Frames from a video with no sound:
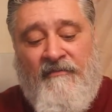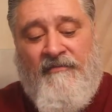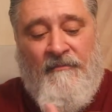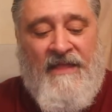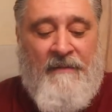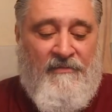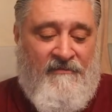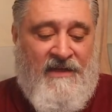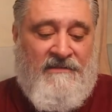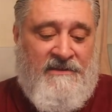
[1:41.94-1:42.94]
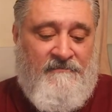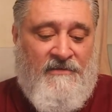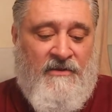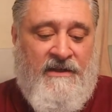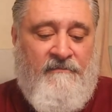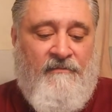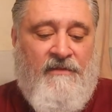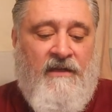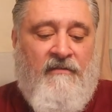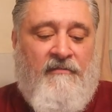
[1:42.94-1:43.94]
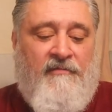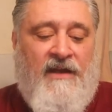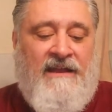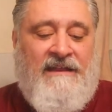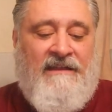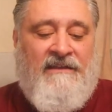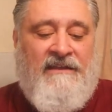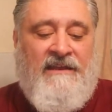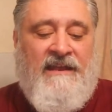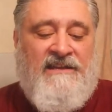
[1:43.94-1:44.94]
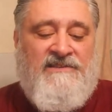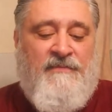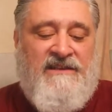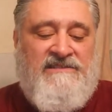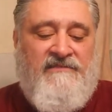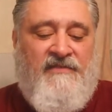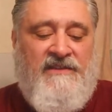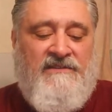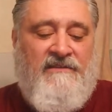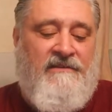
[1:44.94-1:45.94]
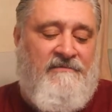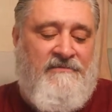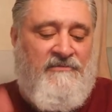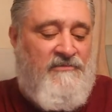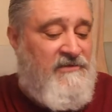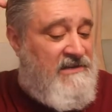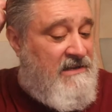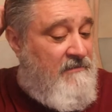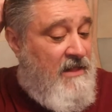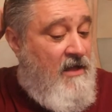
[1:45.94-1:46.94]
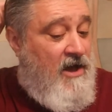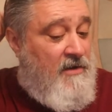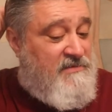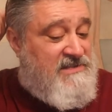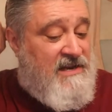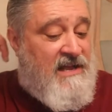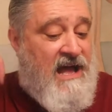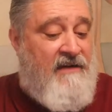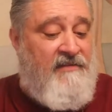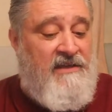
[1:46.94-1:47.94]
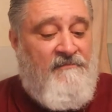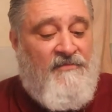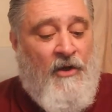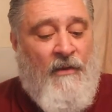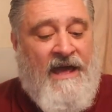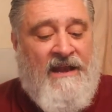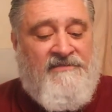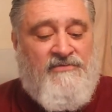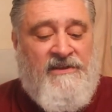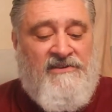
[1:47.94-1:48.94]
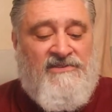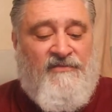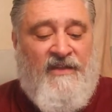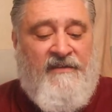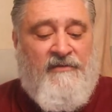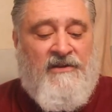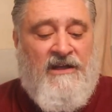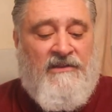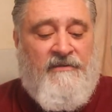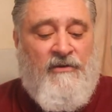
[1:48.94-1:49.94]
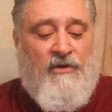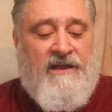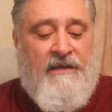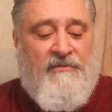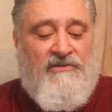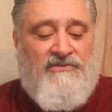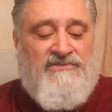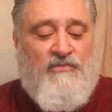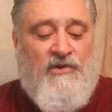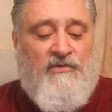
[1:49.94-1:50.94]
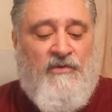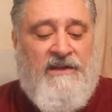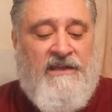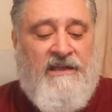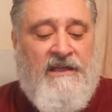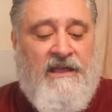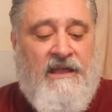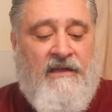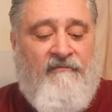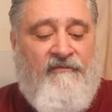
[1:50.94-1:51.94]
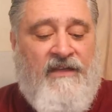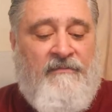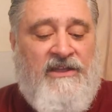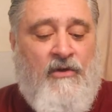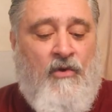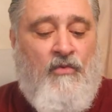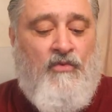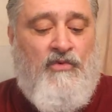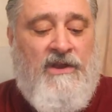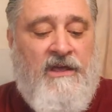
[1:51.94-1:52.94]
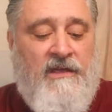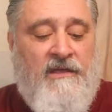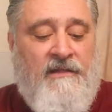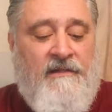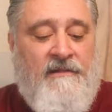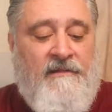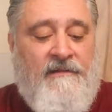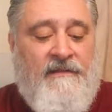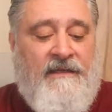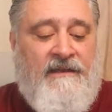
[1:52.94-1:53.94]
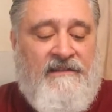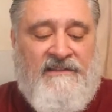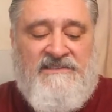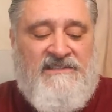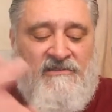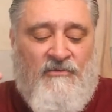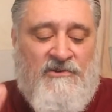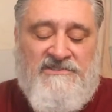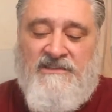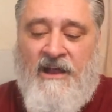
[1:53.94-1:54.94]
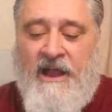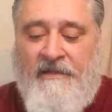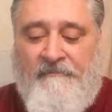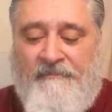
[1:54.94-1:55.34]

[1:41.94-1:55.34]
from Napa Valley. All right? Refined, elegant, and expressive. Hidden, I only won't read that. 100% agave, no additives, sweeteners, flavor, coloring, or chemicals. Award winning, family owned. And it lists the awards. All right.